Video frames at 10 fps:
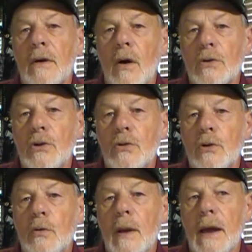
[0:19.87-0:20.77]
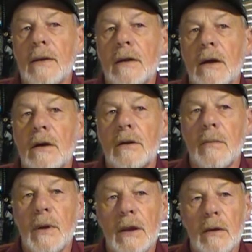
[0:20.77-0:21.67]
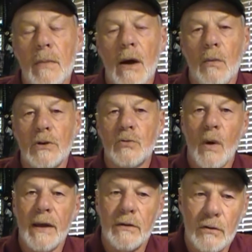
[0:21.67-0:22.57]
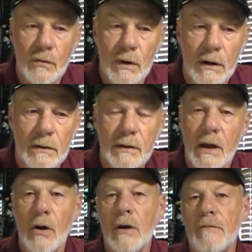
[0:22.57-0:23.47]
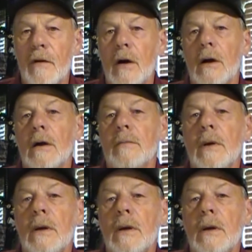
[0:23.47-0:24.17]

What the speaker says: on YouTube and the gun committee about which way to carry a firearm.